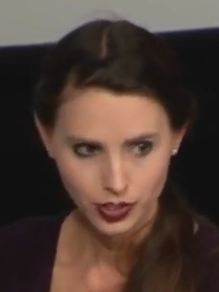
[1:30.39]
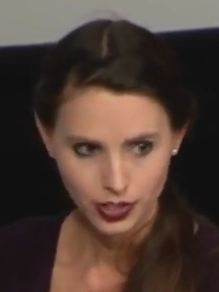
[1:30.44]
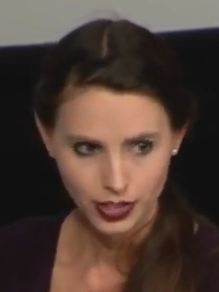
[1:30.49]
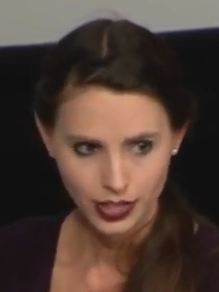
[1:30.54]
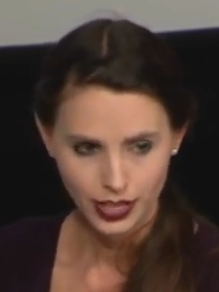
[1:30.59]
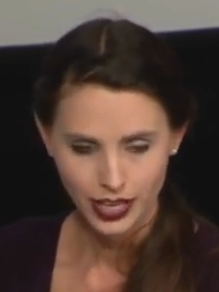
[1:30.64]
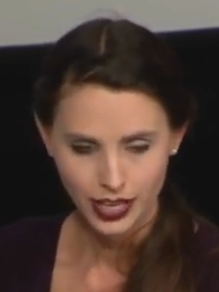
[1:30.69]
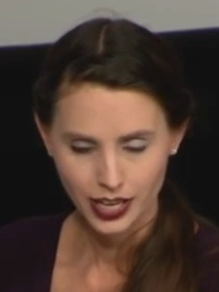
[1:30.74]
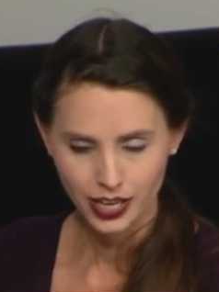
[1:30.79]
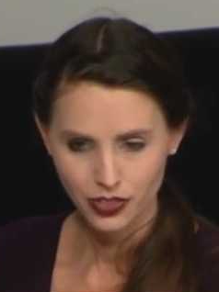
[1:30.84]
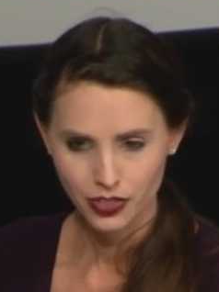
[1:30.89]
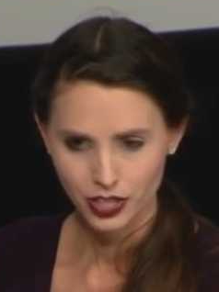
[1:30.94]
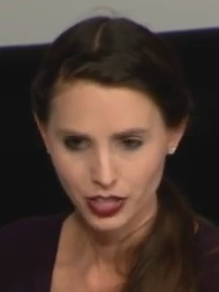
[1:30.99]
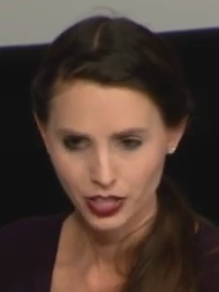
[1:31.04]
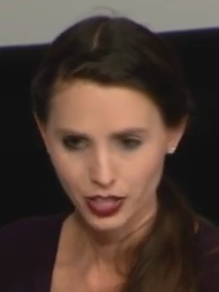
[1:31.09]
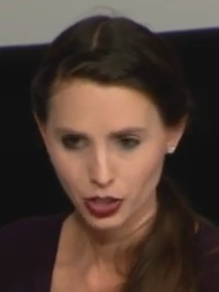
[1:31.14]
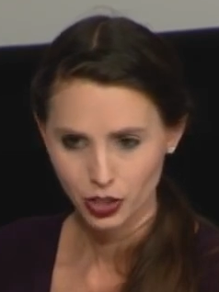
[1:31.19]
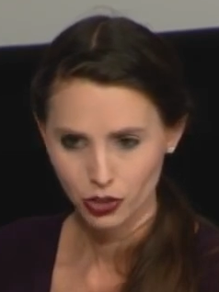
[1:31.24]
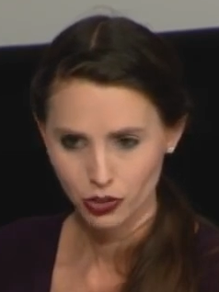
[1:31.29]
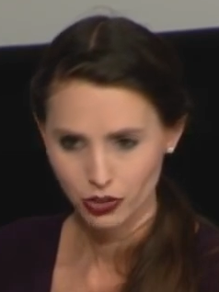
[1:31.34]
Uh, and I think
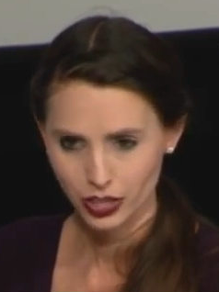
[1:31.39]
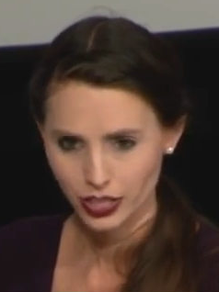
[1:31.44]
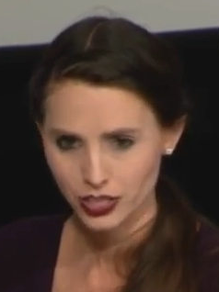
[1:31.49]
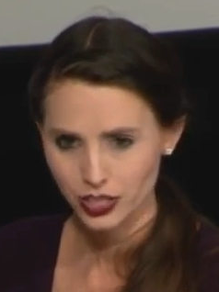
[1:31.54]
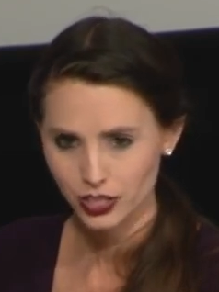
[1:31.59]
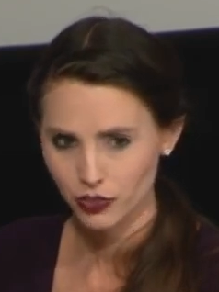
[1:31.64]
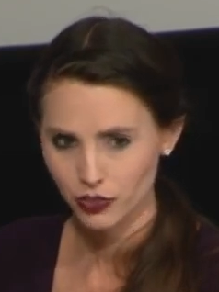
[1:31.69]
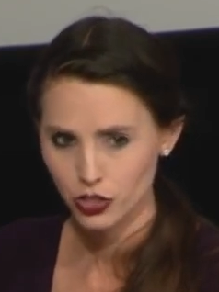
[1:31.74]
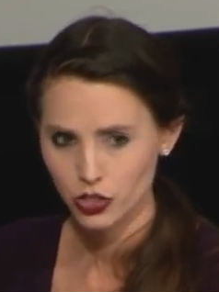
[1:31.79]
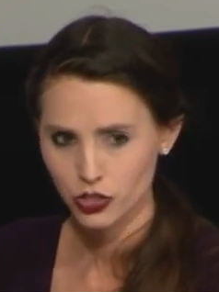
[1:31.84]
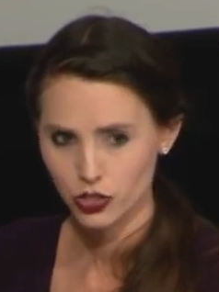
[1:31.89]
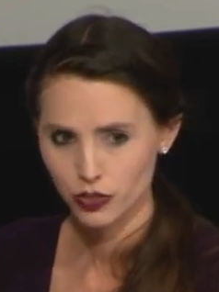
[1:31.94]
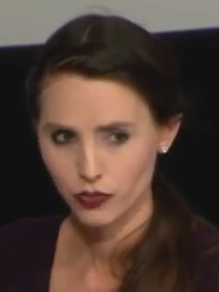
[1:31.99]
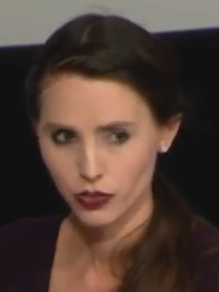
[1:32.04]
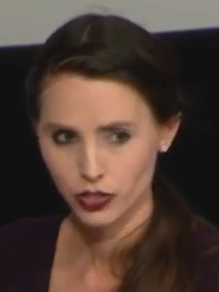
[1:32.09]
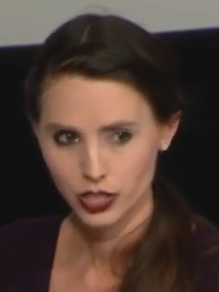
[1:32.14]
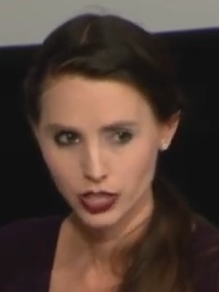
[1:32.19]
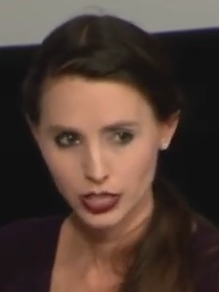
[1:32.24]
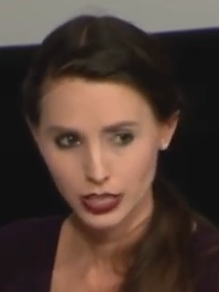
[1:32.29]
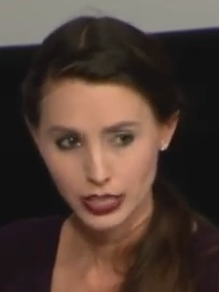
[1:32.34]
a correct definition of
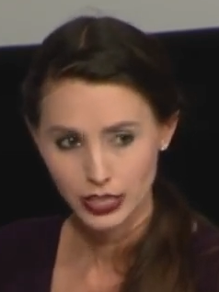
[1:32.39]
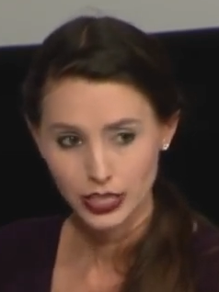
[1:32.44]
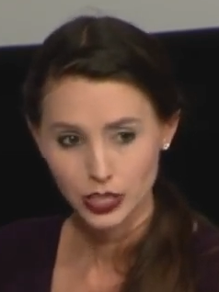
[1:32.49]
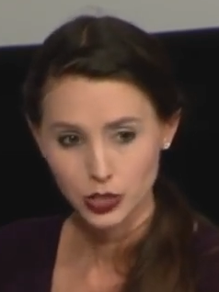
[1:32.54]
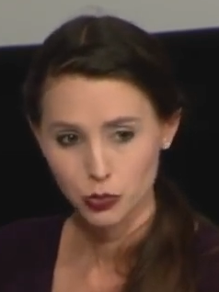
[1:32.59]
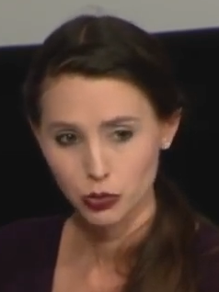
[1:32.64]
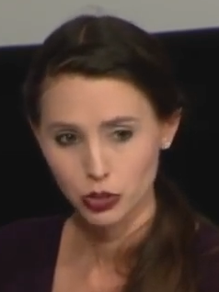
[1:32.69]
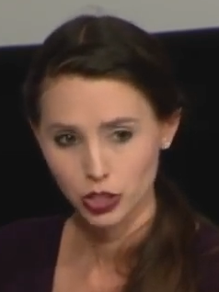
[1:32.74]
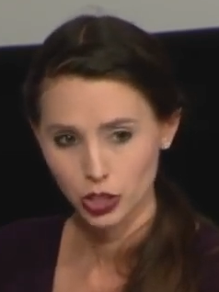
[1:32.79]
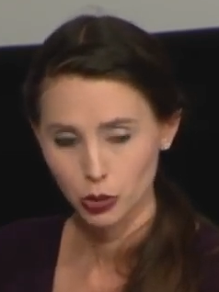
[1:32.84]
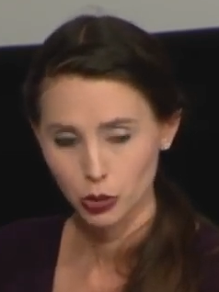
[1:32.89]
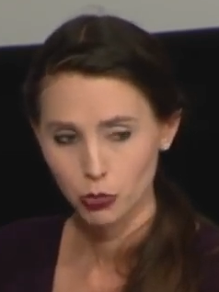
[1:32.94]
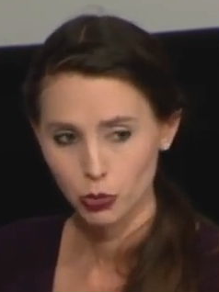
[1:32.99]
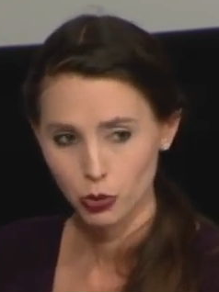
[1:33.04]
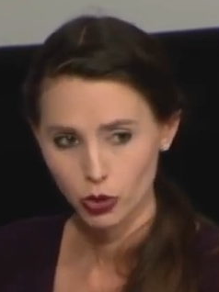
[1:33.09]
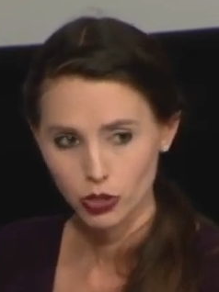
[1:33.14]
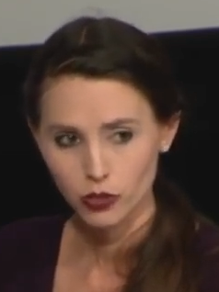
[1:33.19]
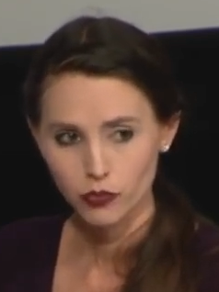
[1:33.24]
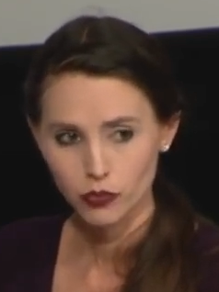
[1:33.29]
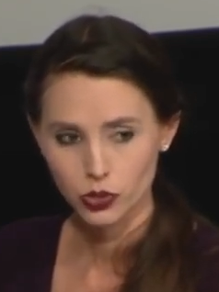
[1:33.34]
the healing is really
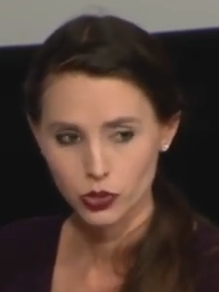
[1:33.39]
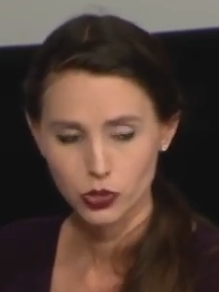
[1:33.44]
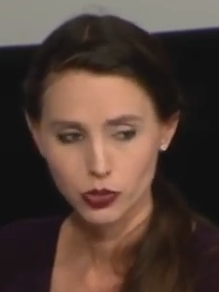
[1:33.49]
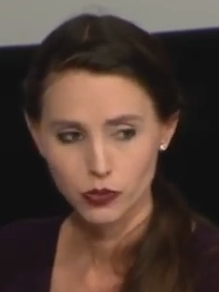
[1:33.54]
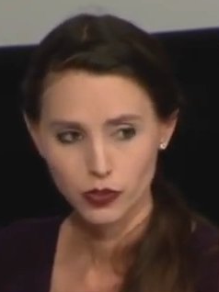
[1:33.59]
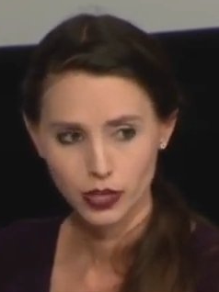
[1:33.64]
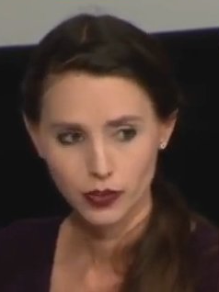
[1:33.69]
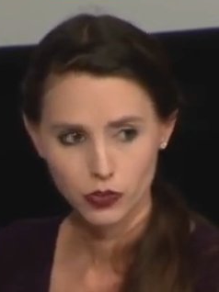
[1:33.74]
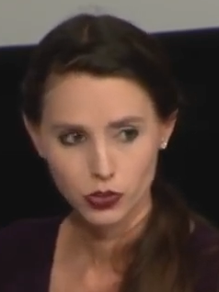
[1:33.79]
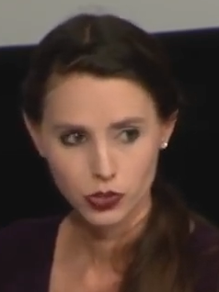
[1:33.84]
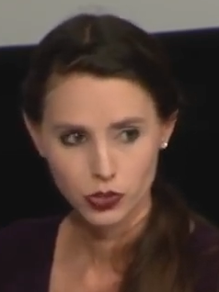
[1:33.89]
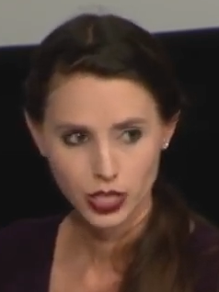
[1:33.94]
important for survivors